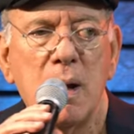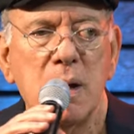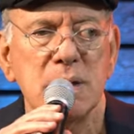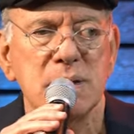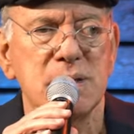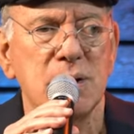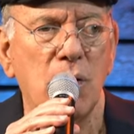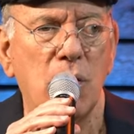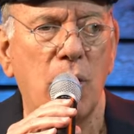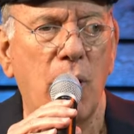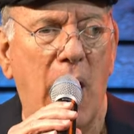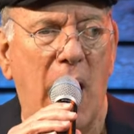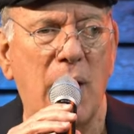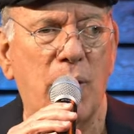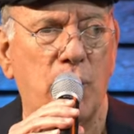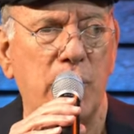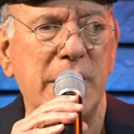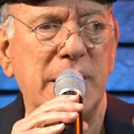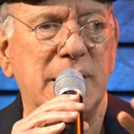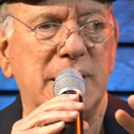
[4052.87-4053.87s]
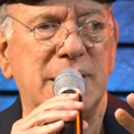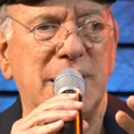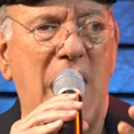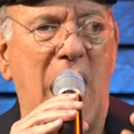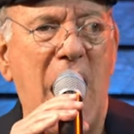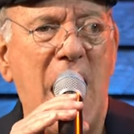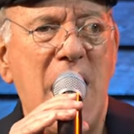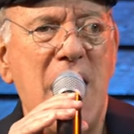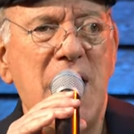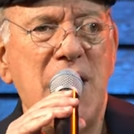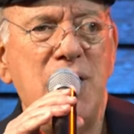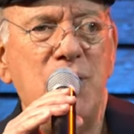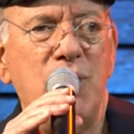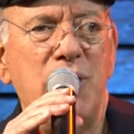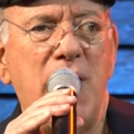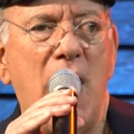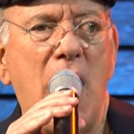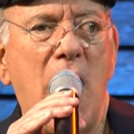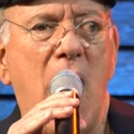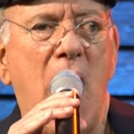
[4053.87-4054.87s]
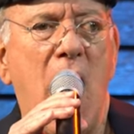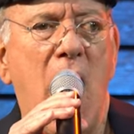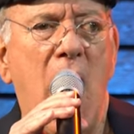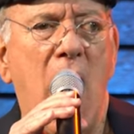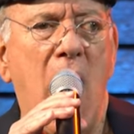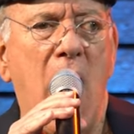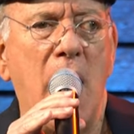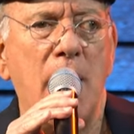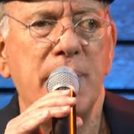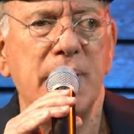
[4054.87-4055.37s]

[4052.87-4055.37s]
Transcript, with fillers: So are we done with the law?